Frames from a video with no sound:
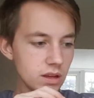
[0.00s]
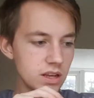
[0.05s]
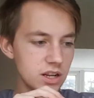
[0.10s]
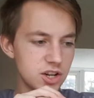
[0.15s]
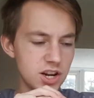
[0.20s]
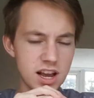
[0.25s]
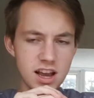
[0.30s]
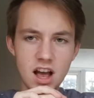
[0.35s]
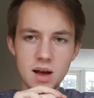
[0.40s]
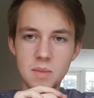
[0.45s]

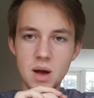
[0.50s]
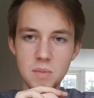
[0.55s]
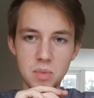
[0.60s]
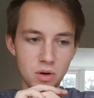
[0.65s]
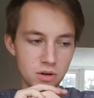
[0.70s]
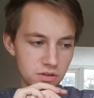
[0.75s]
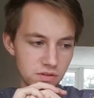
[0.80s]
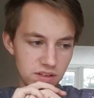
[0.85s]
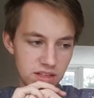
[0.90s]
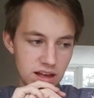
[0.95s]
Check out my
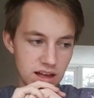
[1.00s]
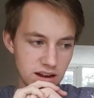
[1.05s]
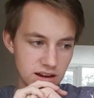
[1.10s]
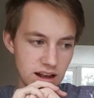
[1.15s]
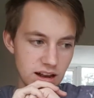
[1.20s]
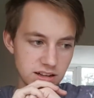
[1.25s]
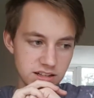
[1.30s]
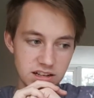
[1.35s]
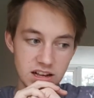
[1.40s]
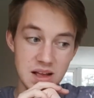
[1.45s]
blog for that.
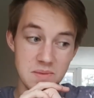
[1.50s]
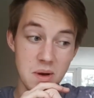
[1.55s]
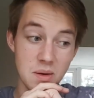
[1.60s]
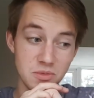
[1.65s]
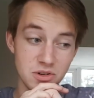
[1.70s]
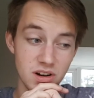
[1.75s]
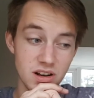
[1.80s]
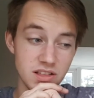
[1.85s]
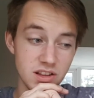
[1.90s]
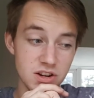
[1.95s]
Next time I'm
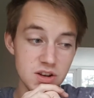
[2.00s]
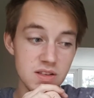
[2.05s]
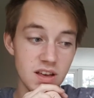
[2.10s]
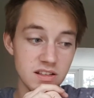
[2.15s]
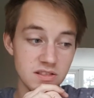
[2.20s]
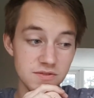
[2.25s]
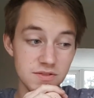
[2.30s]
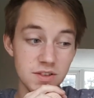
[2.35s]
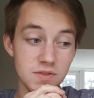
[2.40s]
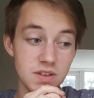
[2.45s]
trying the
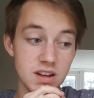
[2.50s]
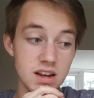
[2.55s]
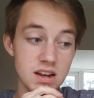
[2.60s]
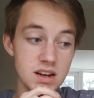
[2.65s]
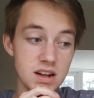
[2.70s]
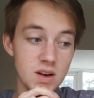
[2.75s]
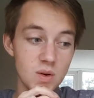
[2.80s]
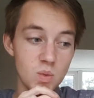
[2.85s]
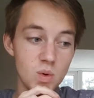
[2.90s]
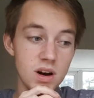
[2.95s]
2015
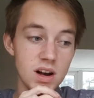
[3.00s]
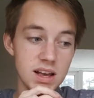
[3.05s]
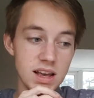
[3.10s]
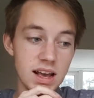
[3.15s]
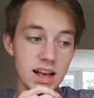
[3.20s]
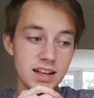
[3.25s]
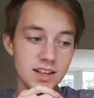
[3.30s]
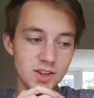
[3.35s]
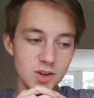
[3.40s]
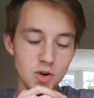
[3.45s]

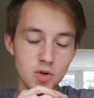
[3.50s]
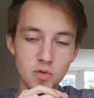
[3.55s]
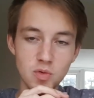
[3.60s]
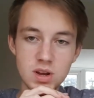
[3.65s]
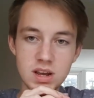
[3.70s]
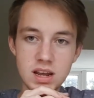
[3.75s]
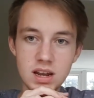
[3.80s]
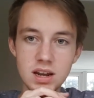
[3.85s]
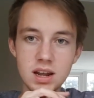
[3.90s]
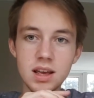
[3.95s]
YS
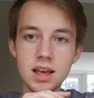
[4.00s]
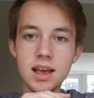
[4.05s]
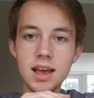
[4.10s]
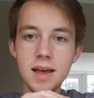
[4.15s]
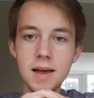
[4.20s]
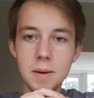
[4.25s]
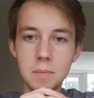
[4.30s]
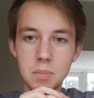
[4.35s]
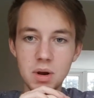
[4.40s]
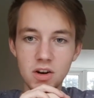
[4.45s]
Green
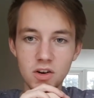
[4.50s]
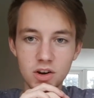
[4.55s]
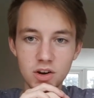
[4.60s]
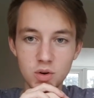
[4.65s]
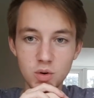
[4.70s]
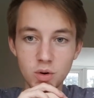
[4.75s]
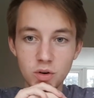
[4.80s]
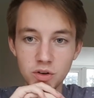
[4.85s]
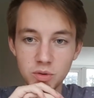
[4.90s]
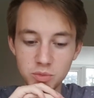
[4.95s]

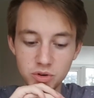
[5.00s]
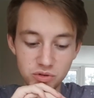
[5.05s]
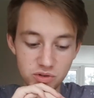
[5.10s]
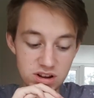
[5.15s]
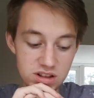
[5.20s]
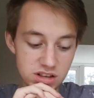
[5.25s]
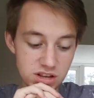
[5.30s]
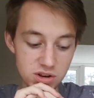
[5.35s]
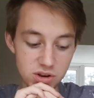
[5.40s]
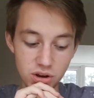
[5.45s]
Miracle from
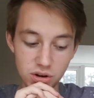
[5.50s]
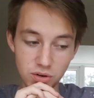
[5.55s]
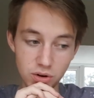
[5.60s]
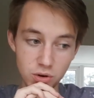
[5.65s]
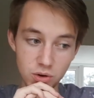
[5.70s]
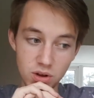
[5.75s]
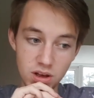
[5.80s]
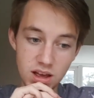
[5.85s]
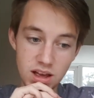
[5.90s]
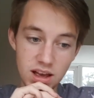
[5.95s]
Green Tea Guru.
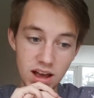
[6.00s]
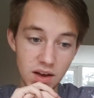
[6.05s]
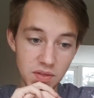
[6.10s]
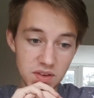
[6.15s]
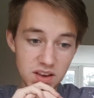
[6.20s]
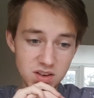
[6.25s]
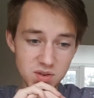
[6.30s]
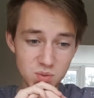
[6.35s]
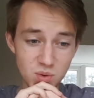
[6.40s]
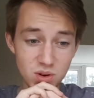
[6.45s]
And
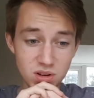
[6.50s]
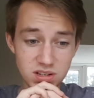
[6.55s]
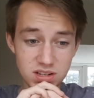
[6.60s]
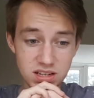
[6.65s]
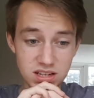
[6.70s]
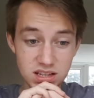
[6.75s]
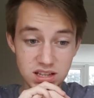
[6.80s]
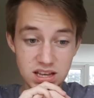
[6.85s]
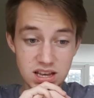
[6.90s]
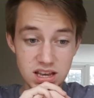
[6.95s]
this was
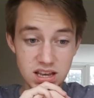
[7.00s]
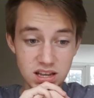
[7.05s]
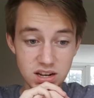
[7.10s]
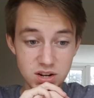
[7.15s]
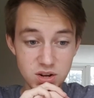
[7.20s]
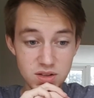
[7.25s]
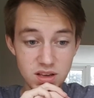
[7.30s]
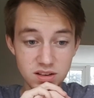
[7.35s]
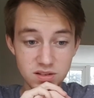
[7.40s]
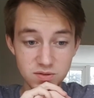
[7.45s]
the
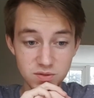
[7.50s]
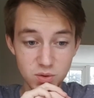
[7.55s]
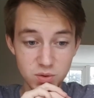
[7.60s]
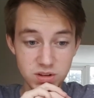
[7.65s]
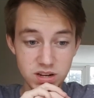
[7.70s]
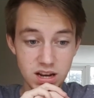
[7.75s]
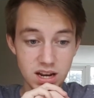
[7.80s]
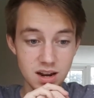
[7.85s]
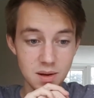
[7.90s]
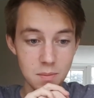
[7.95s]

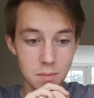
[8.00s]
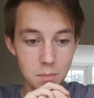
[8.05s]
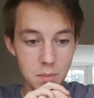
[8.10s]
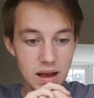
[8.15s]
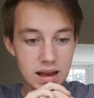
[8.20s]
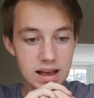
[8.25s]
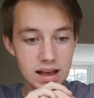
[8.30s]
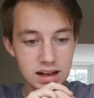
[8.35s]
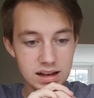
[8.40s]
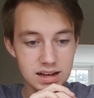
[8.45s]
2014
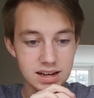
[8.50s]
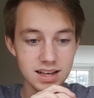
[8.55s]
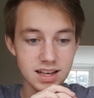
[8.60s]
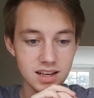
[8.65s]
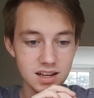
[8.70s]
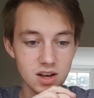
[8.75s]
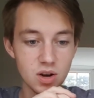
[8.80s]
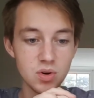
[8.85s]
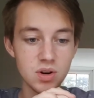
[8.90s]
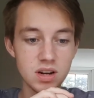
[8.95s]
Menghai
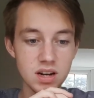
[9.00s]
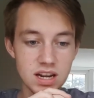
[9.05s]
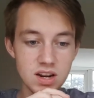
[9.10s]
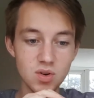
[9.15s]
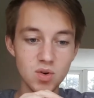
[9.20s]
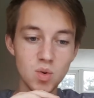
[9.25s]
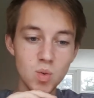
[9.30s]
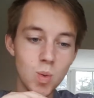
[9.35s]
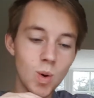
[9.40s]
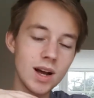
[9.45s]
Golden
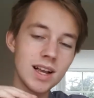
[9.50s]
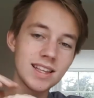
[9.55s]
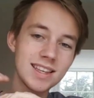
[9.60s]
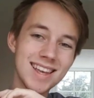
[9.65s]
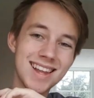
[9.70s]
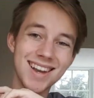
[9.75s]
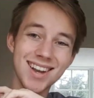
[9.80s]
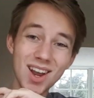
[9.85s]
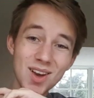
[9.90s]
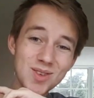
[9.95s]
Needle White
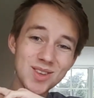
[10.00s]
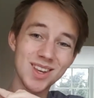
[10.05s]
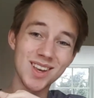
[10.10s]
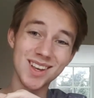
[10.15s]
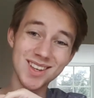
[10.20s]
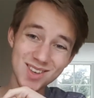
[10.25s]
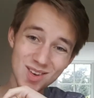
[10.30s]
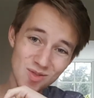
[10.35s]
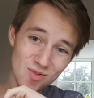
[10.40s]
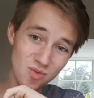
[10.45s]

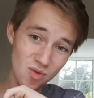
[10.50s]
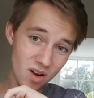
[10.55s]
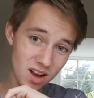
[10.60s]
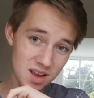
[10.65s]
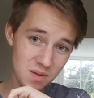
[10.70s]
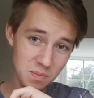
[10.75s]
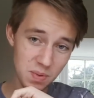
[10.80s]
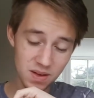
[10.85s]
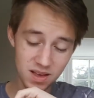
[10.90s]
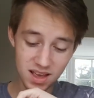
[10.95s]
Lotus
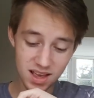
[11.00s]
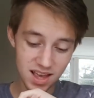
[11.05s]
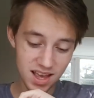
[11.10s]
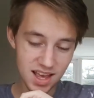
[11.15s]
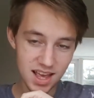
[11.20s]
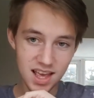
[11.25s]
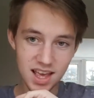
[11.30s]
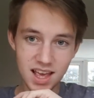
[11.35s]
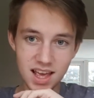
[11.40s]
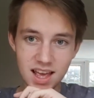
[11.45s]
Ripe.
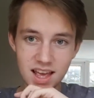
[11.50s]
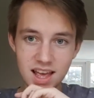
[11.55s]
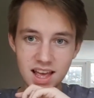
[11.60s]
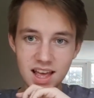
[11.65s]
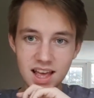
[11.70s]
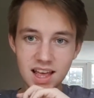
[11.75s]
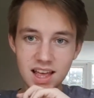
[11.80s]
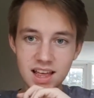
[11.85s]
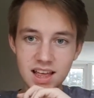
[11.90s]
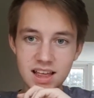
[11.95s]

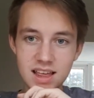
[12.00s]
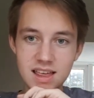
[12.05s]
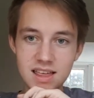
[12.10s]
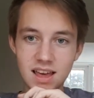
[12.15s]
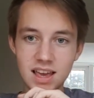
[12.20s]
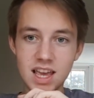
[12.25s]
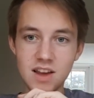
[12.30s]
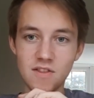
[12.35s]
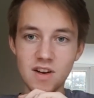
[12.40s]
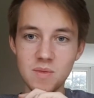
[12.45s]

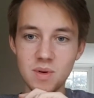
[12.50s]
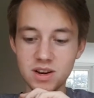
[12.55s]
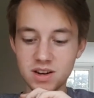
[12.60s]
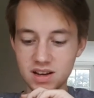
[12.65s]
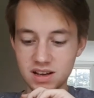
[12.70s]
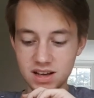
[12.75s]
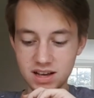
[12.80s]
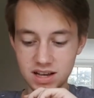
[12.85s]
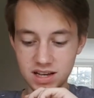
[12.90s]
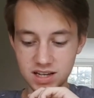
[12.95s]
Thank you very much,
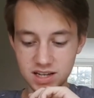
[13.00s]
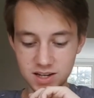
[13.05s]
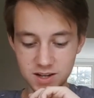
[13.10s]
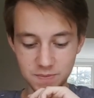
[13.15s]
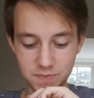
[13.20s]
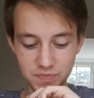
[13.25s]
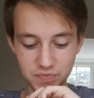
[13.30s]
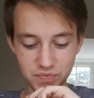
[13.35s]
guys.